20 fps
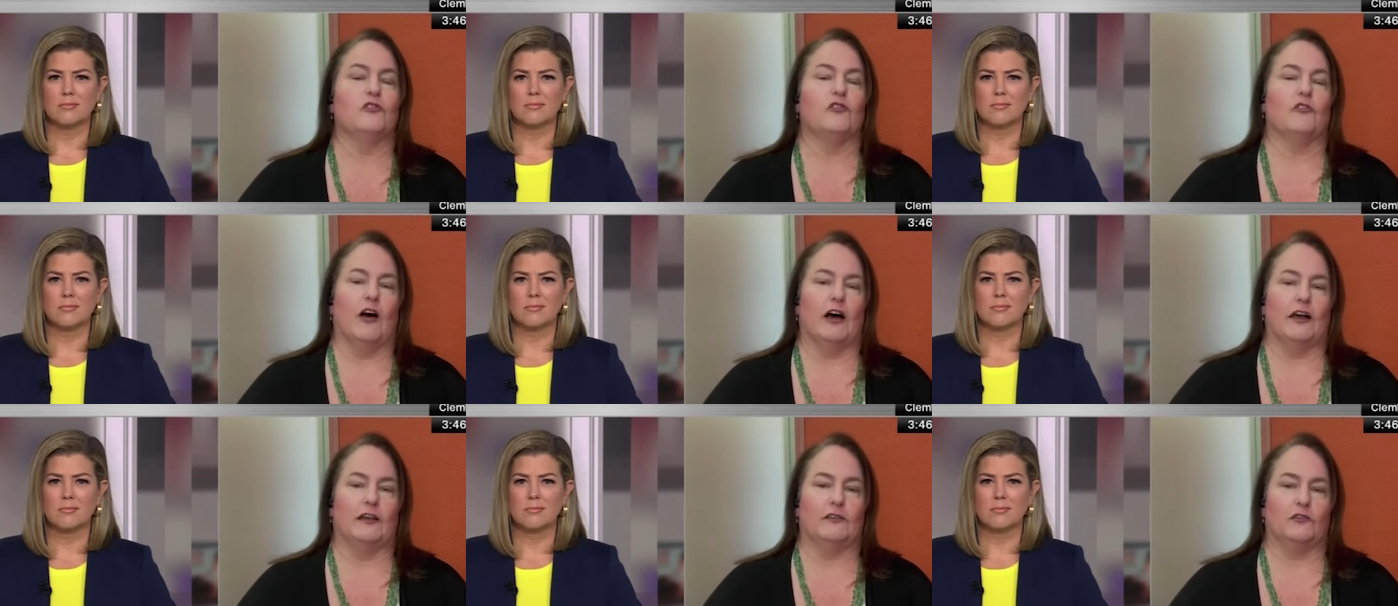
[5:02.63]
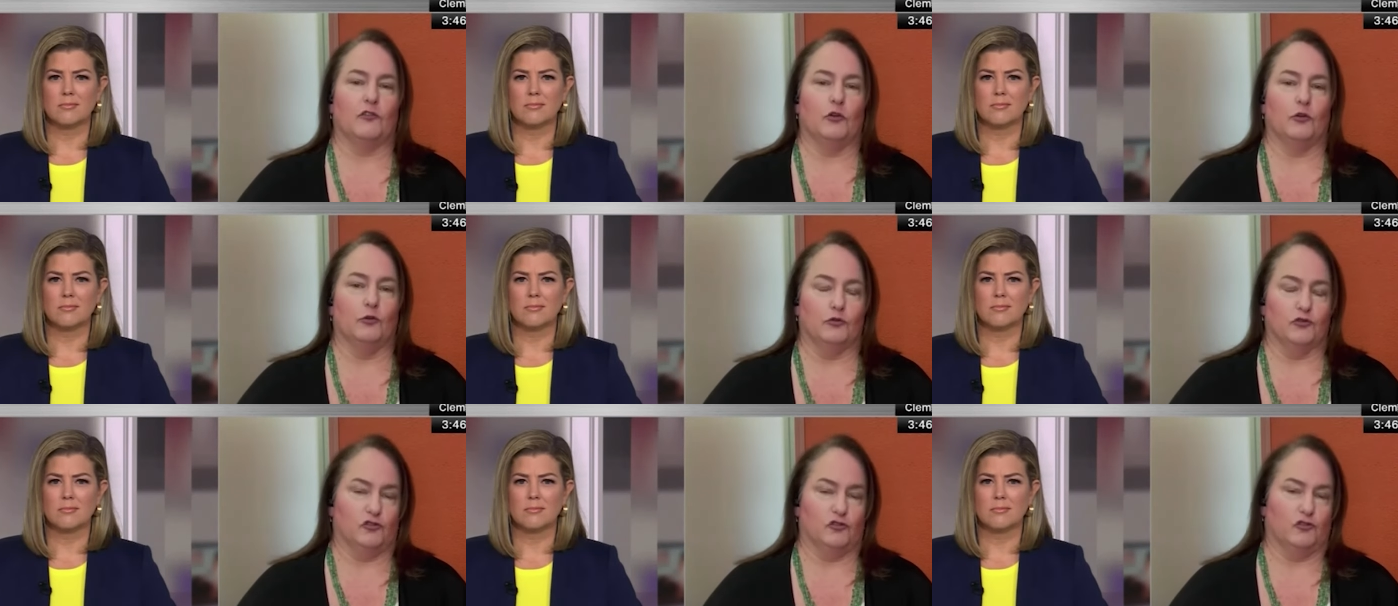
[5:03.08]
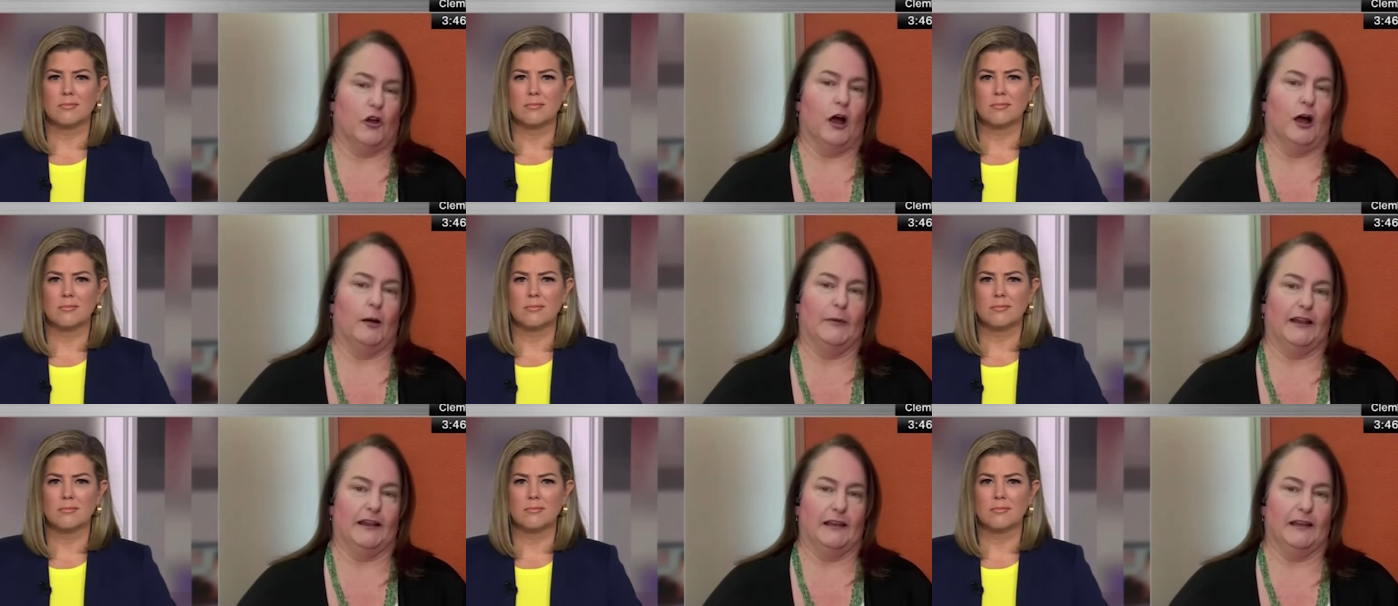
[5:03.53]
Speaker 1: those of us
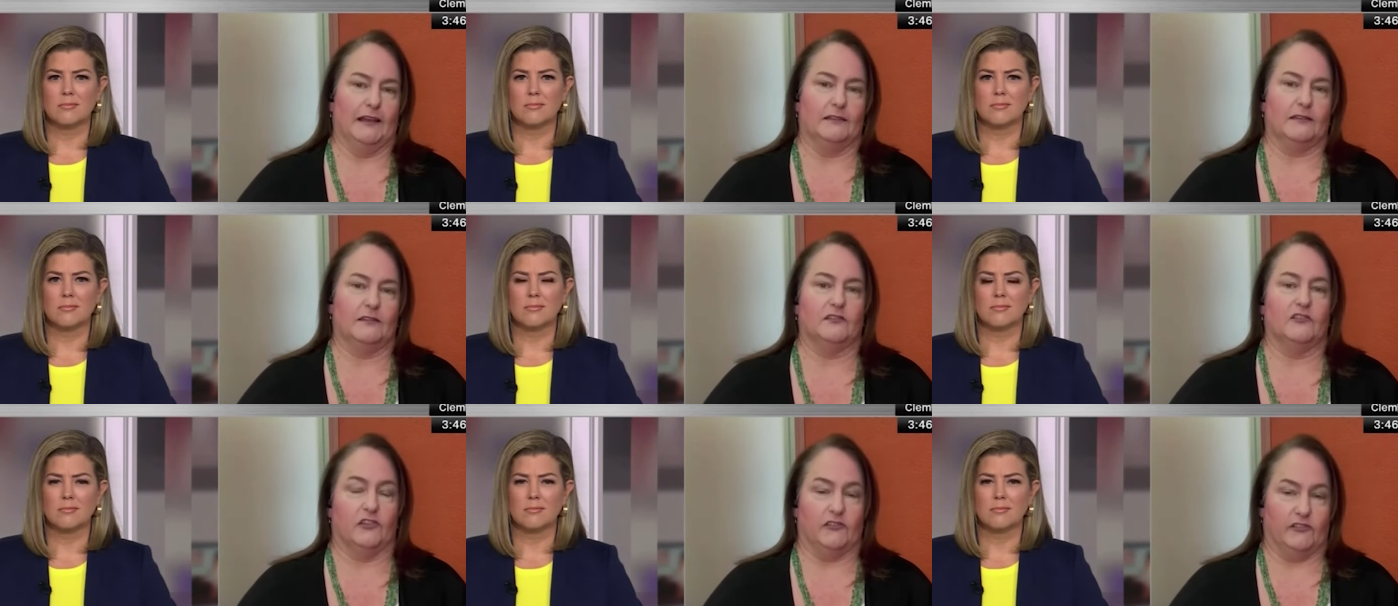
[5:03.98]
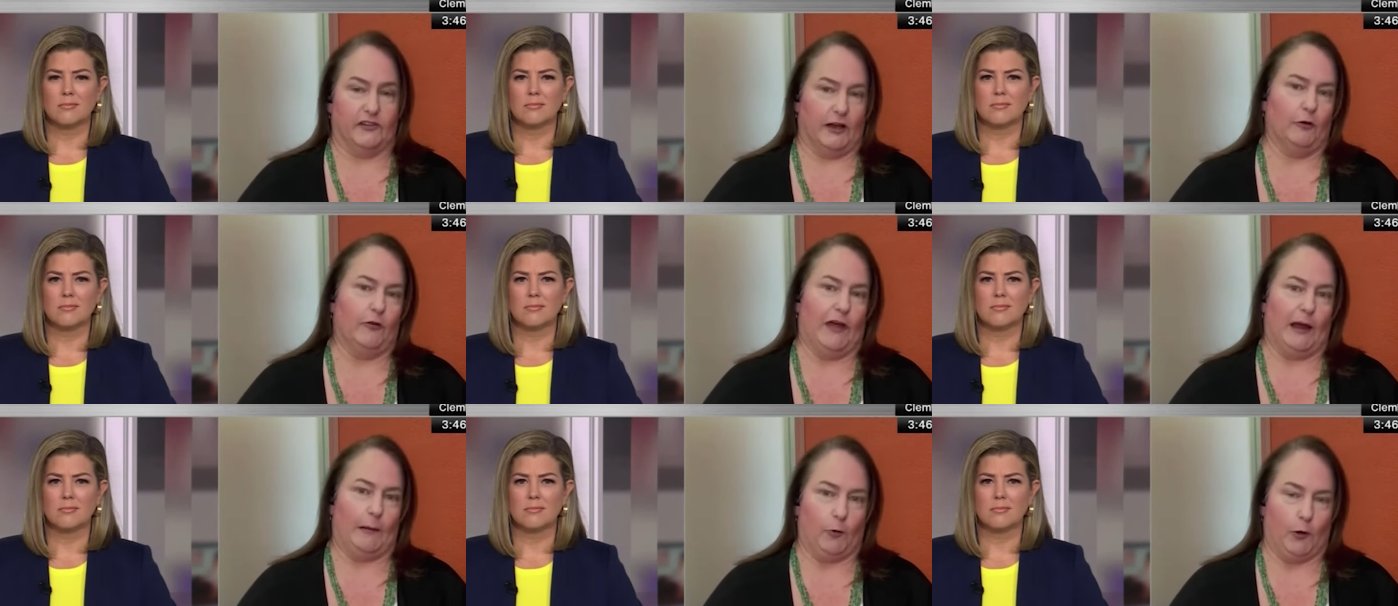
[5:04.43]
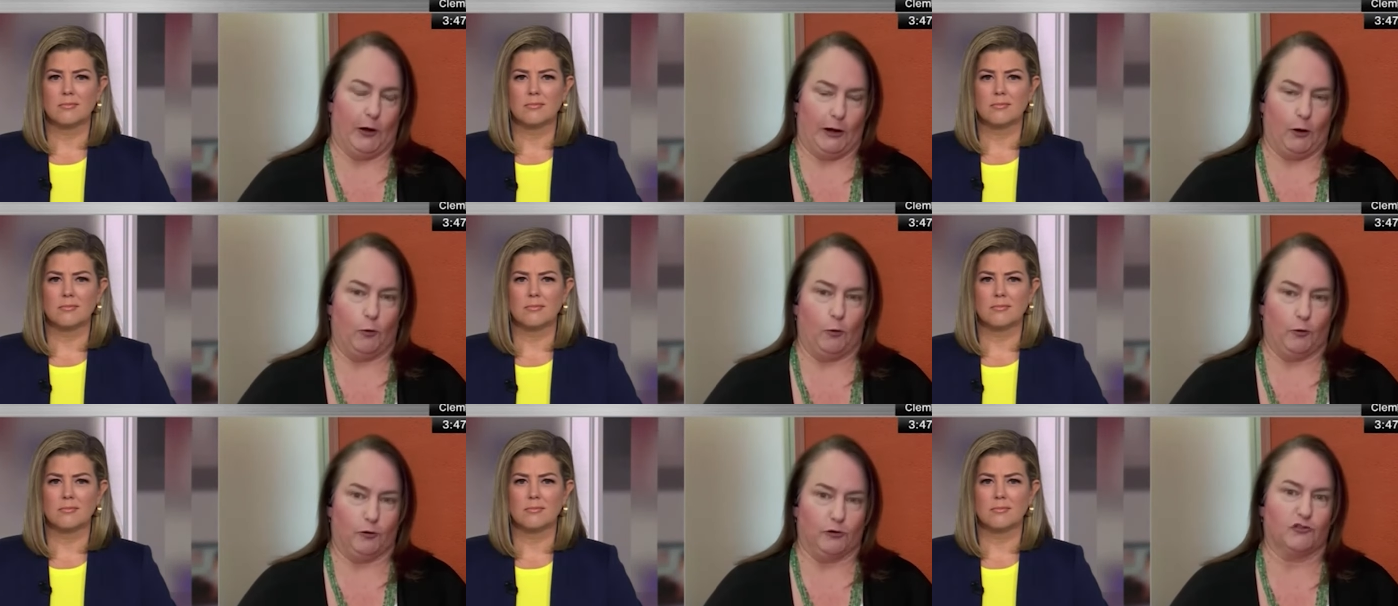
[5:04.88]
whose job it is to tell
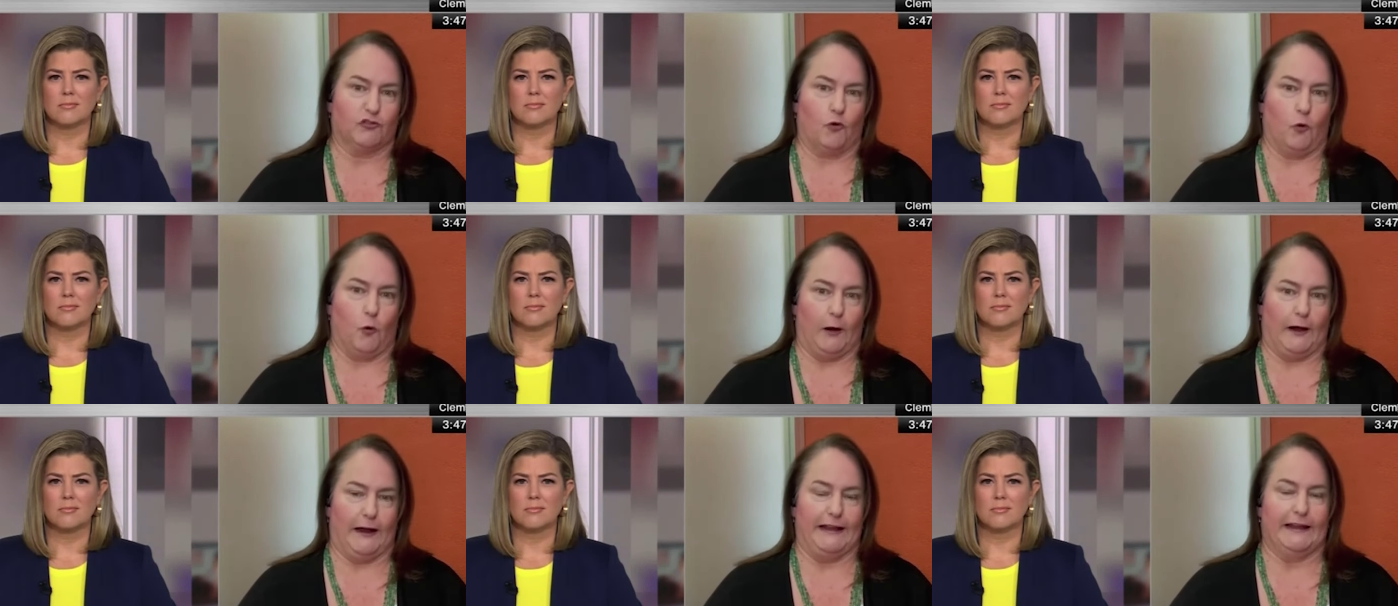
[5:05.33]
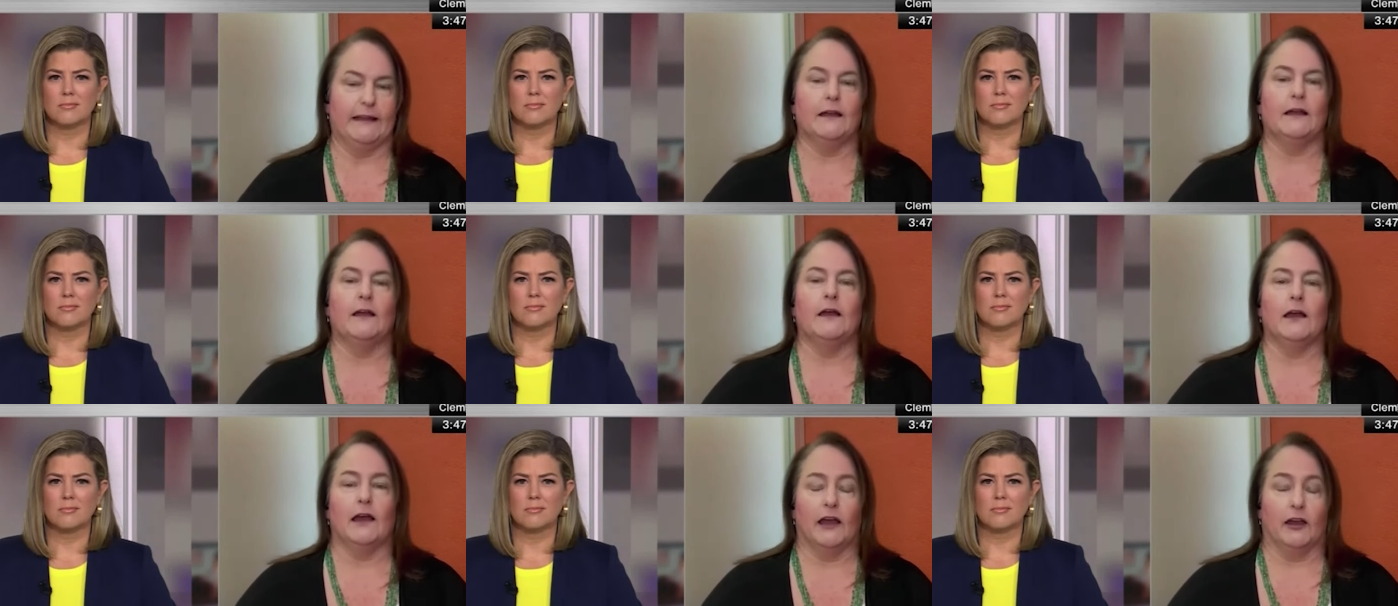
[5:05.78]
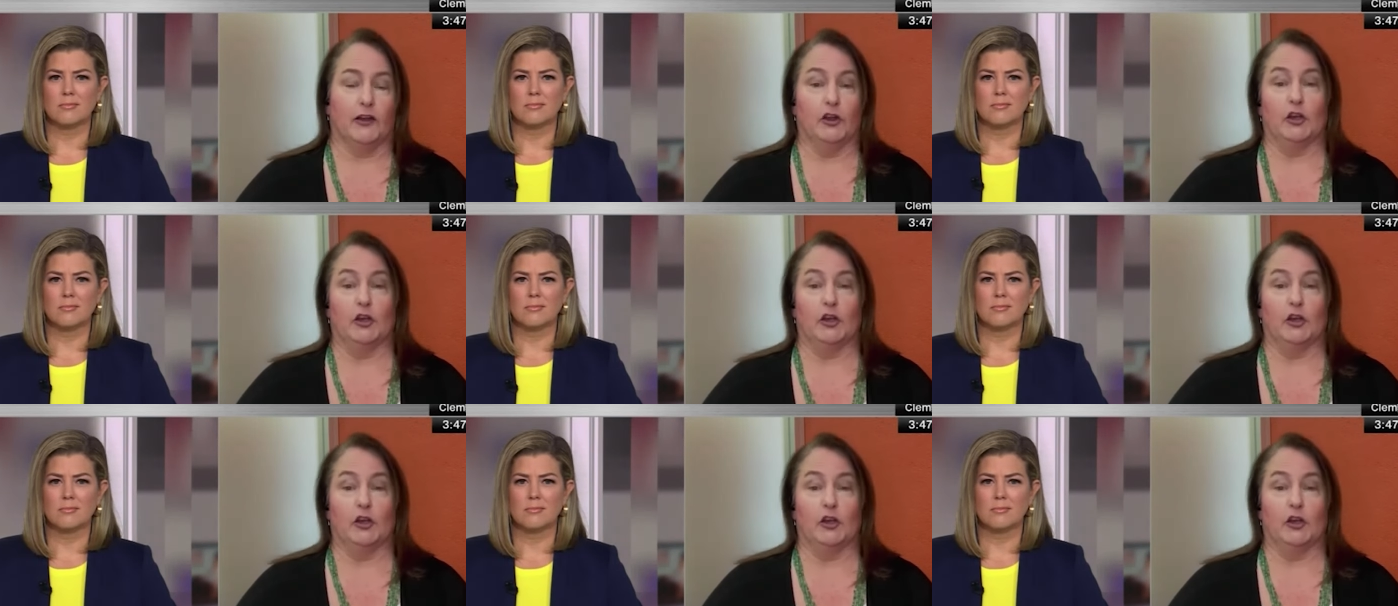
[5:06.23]
that Marine Corps story